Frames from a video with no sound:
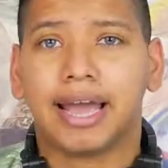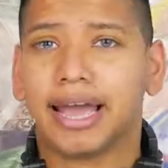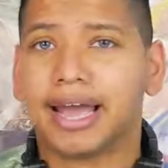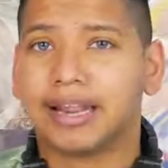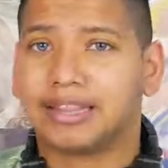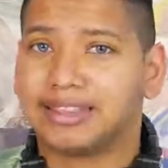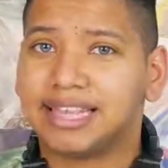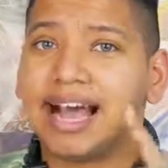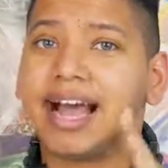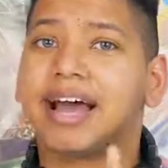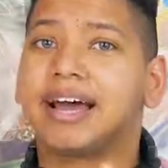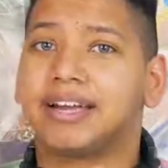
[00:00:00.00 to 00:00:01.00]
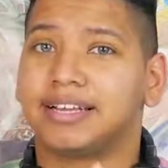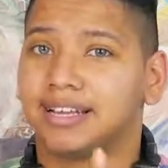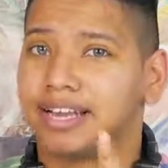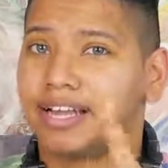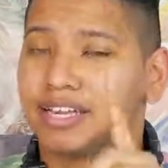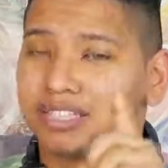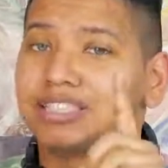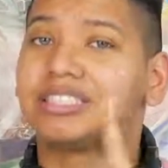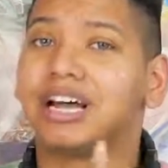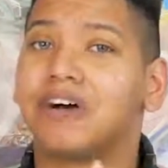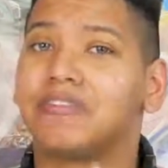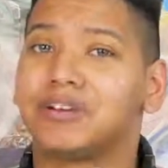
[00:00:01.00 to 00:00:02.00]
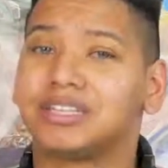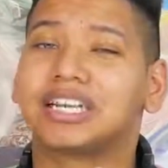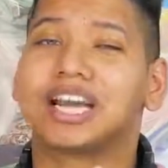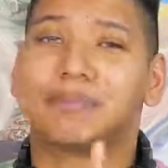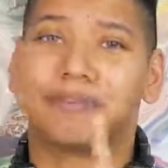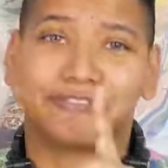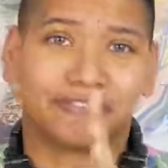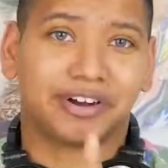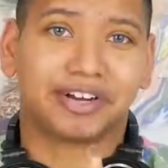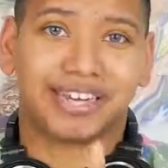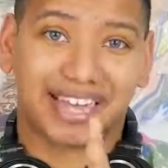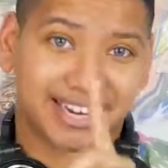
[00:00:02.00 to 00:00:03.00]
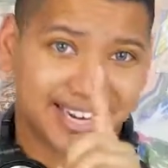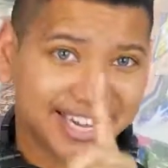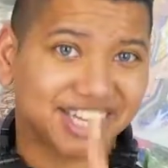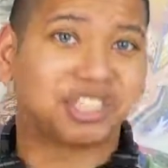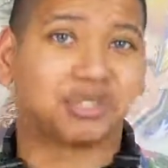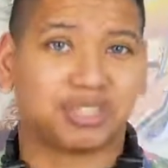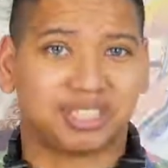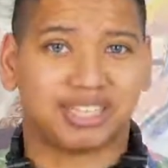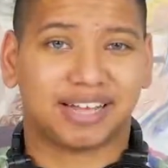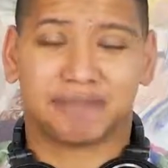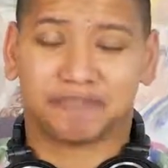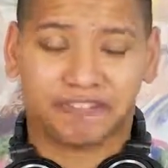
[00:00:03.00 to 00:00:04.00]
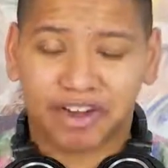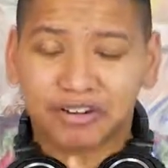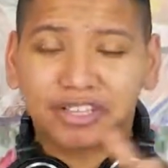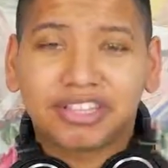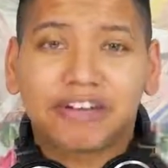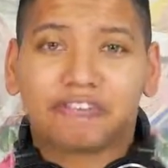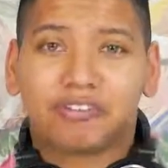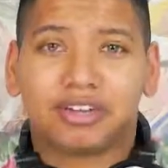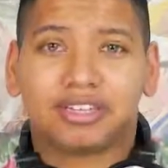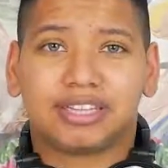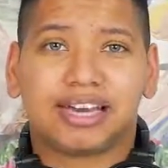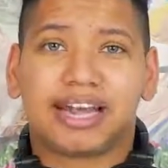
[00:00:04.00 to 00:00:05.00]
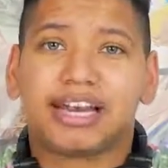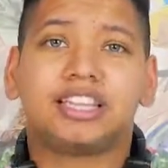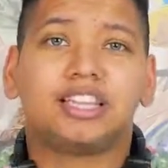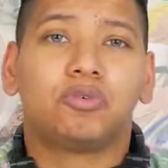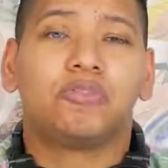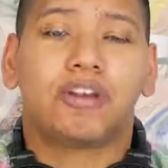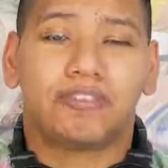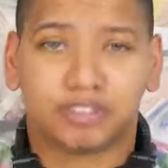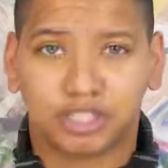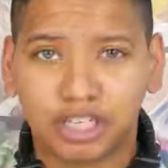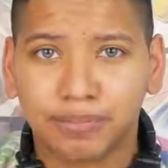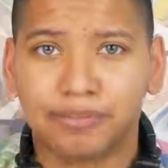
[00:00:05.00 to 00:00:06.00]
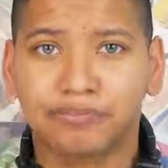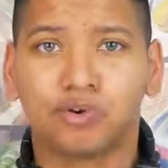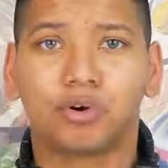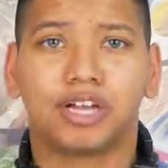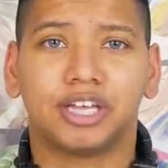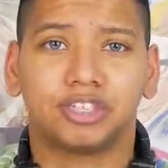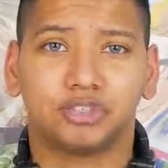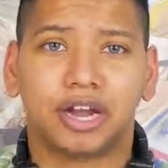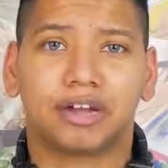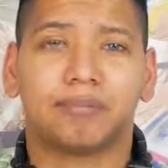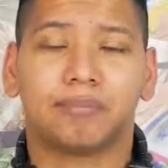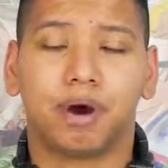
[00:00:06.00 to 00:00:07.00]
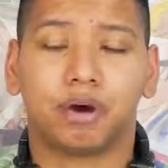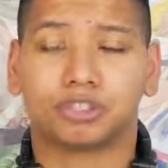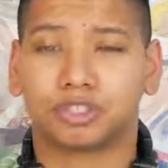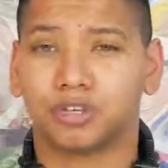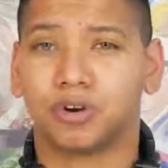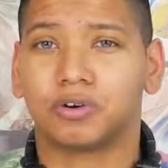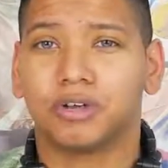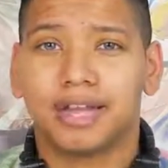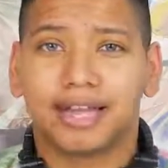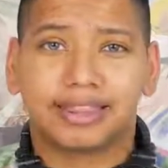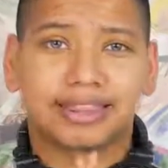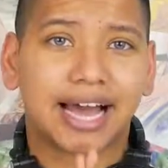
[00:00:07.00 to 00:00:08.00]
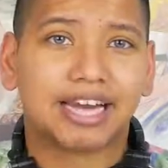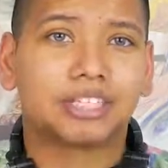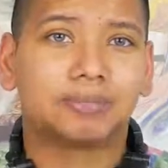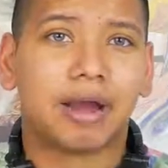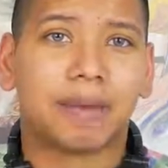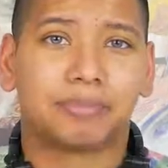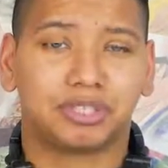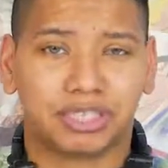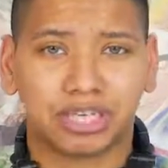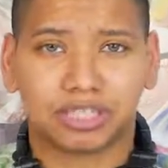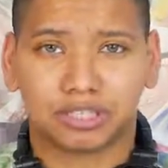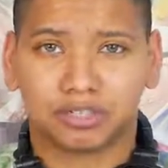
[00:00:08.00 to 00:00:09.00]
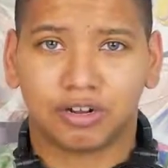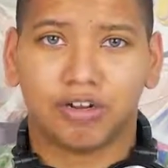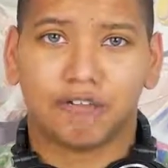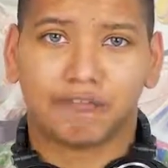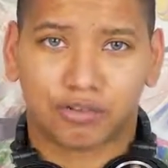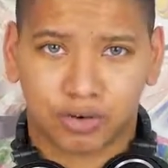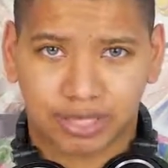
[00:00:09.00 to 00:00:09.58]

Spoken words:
and that in itself is going to be fun and interesting, very different than anything we've ever seen before in Dragon Ball. So that is my prediction for